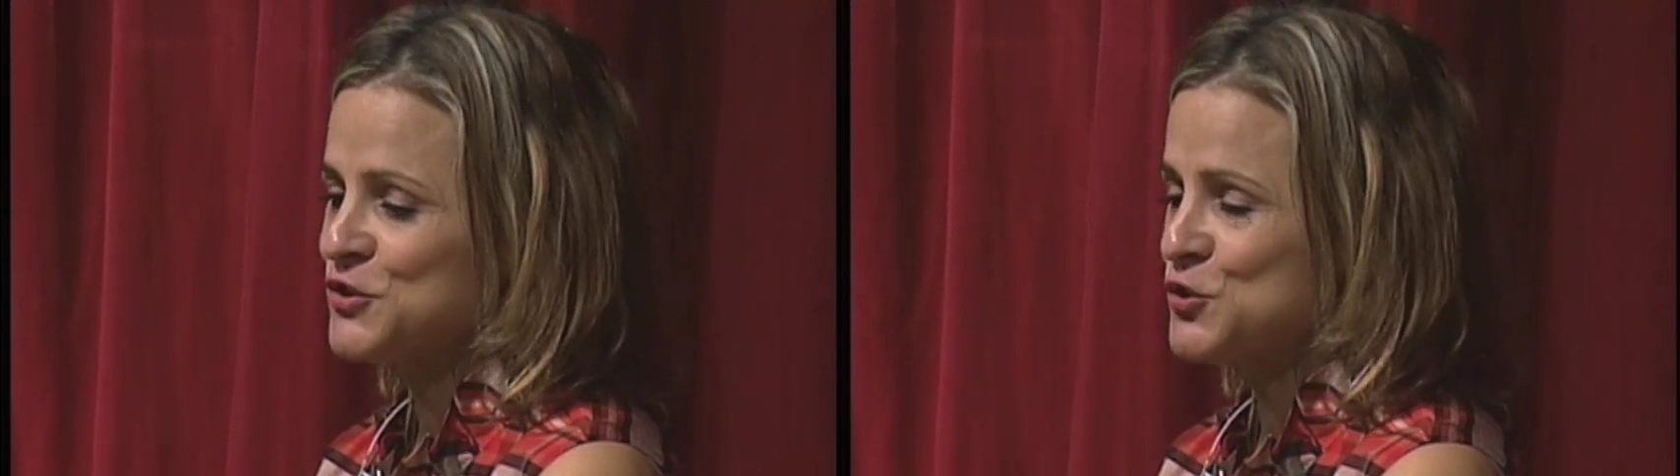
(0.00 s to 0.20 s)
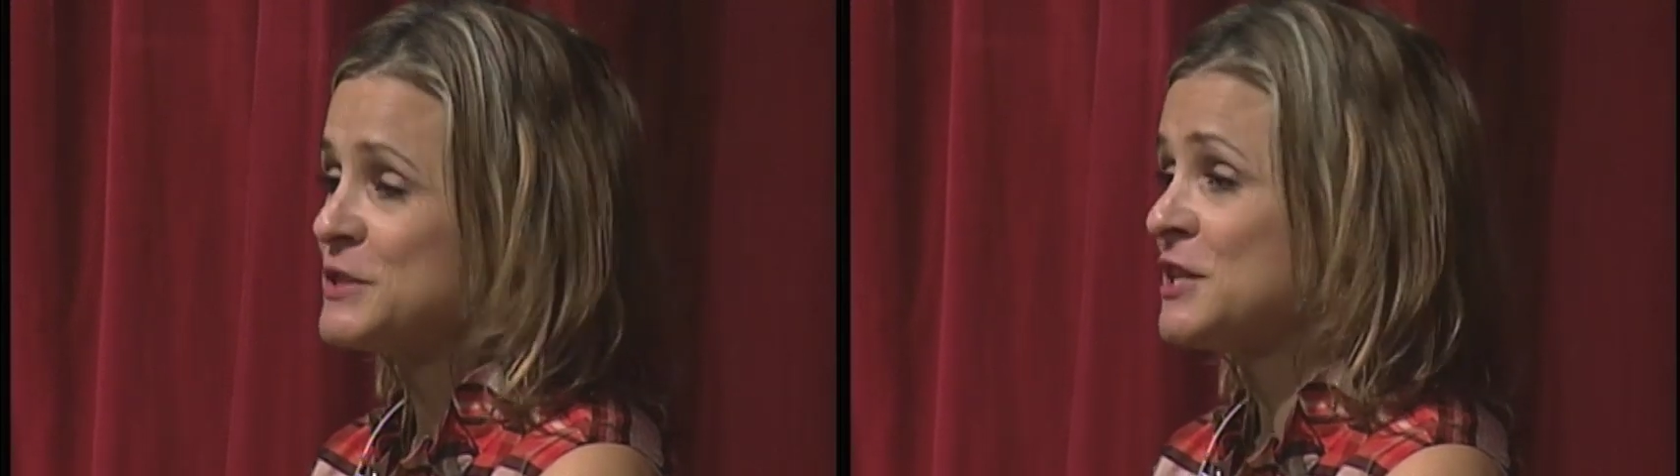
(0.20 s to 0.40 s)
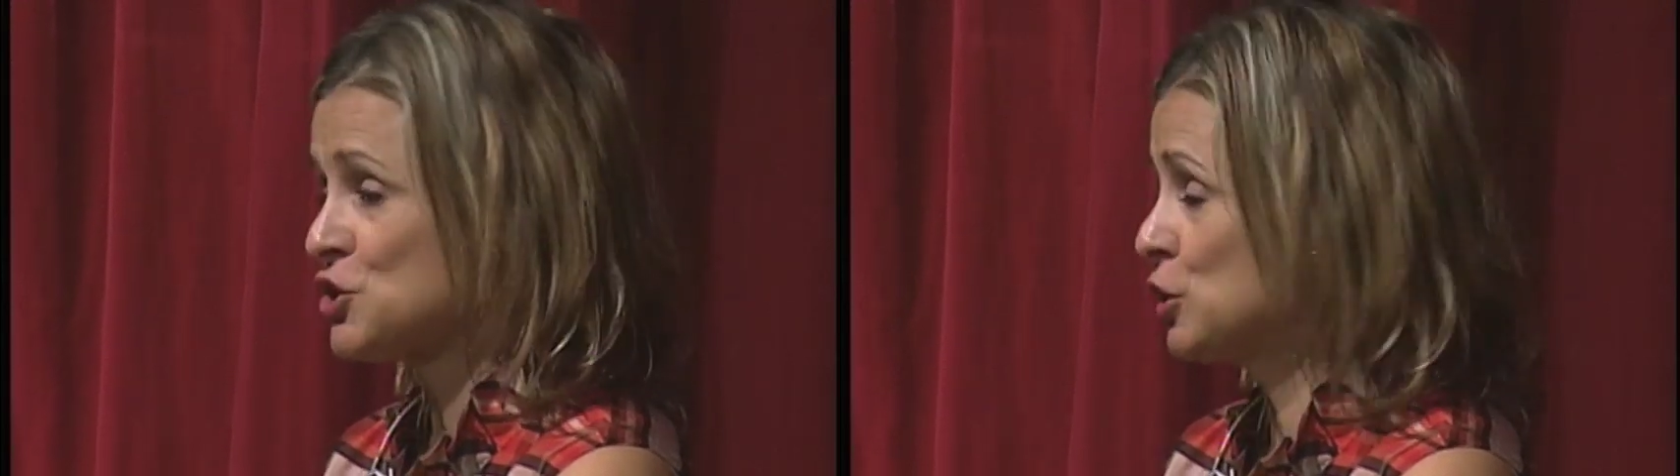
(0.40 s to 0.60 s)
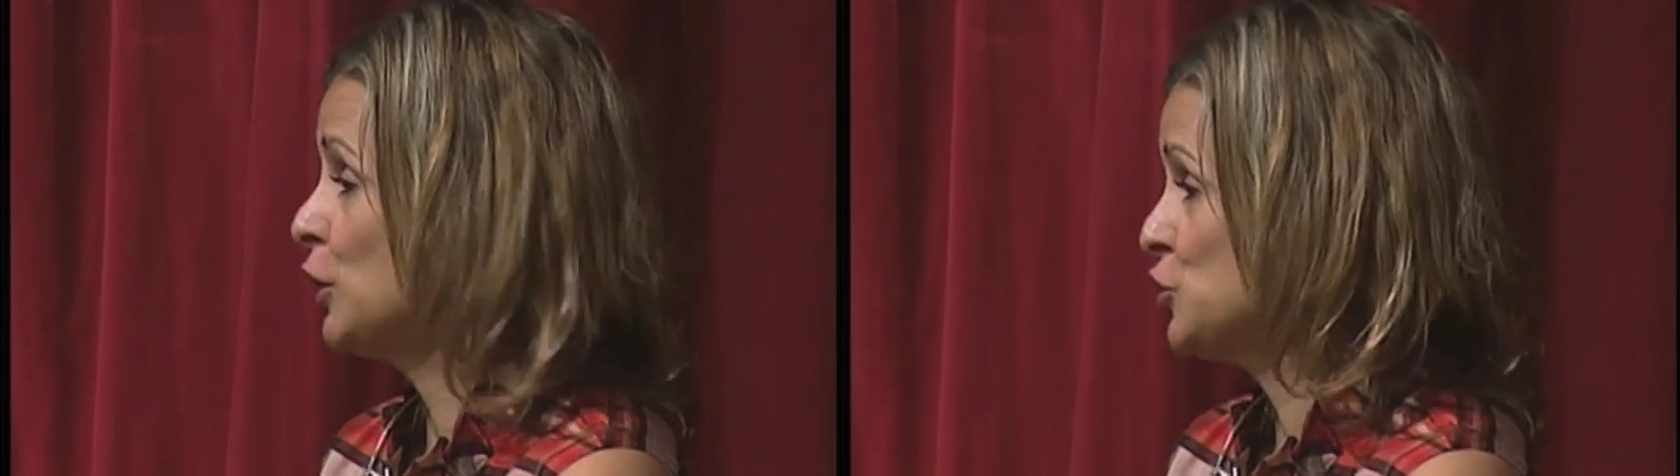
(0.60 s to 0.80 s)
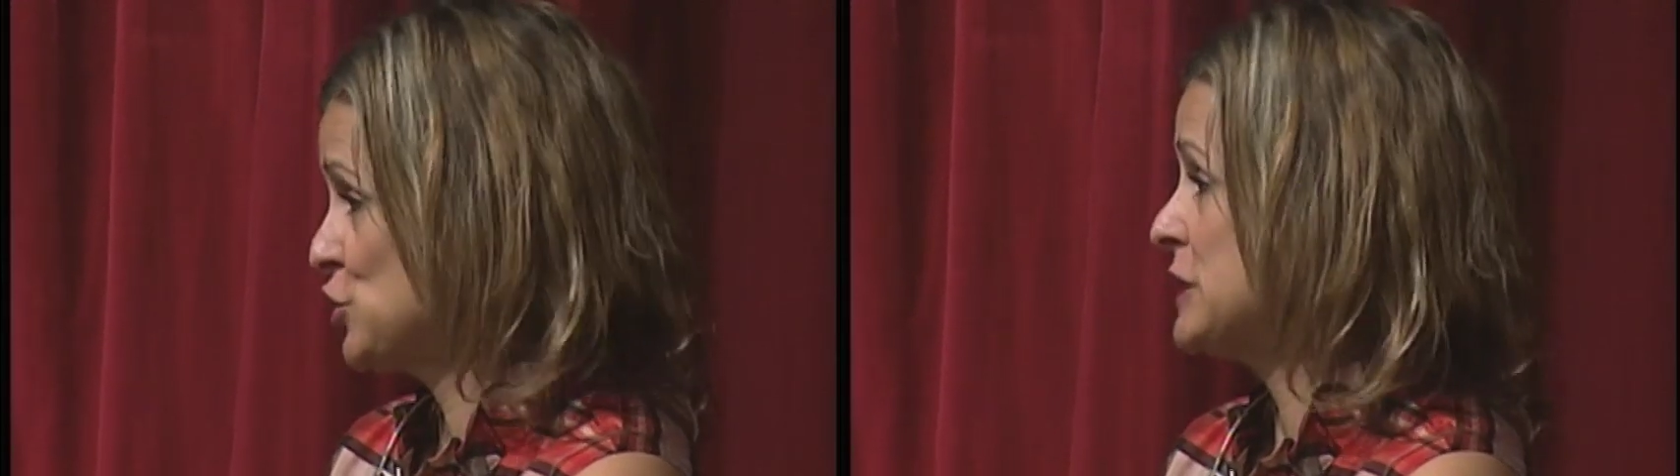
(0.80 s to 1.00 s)

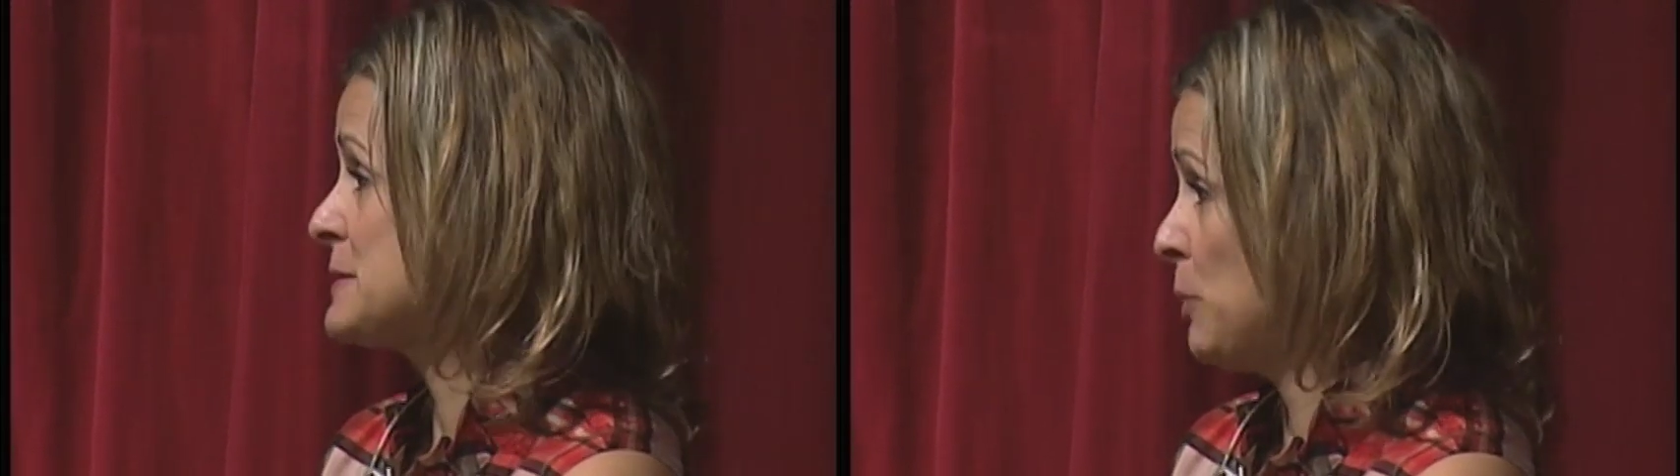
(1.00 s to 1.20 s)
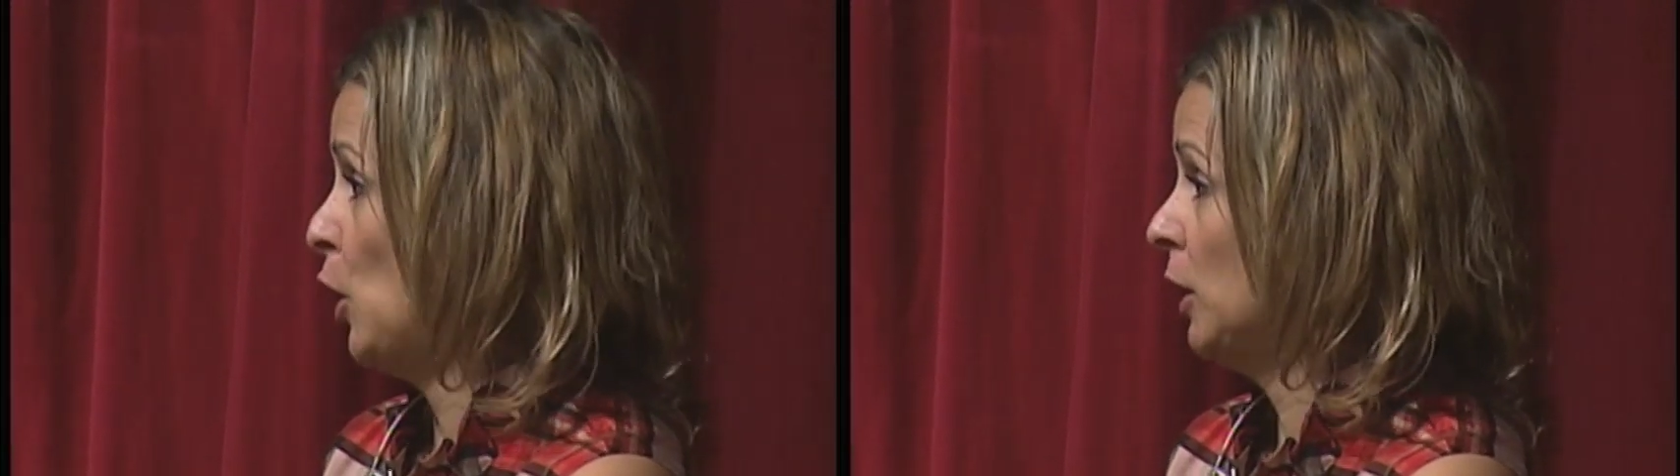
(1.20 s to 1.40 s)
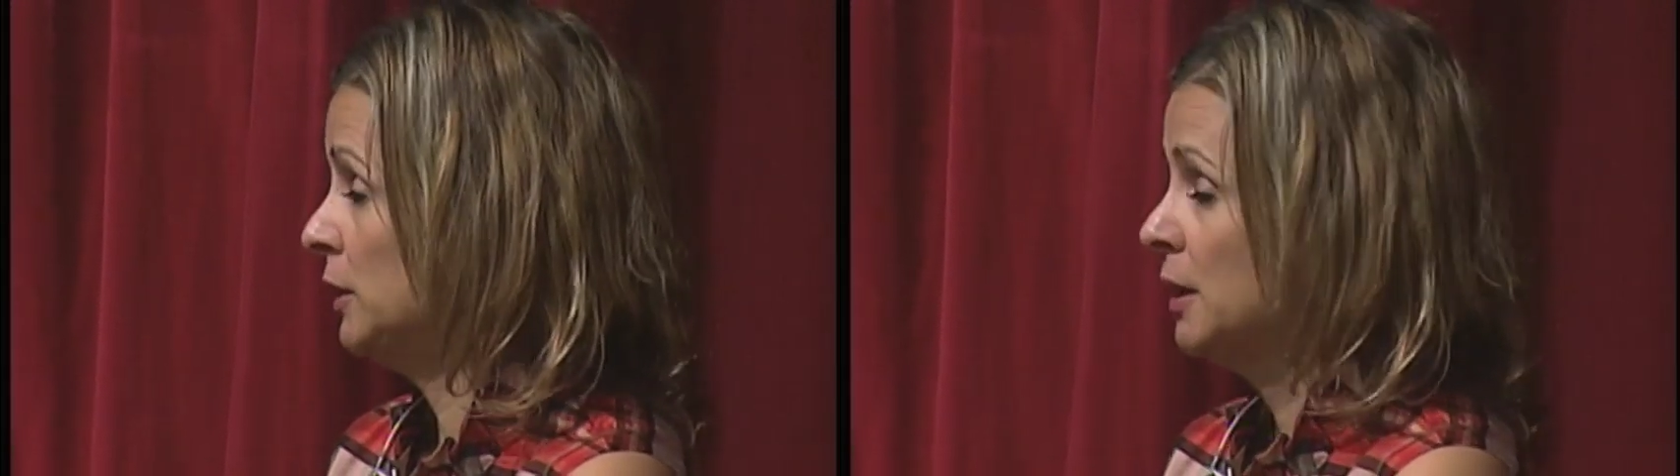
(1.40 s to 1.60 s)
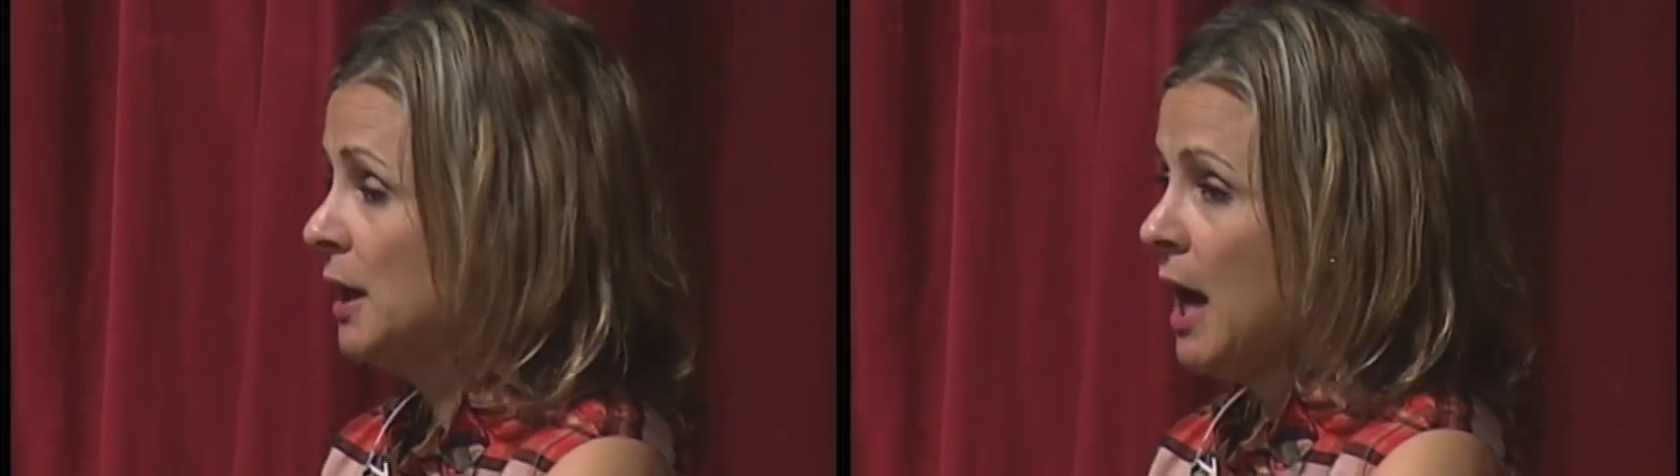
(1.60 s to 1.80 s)
traditional cheese ball,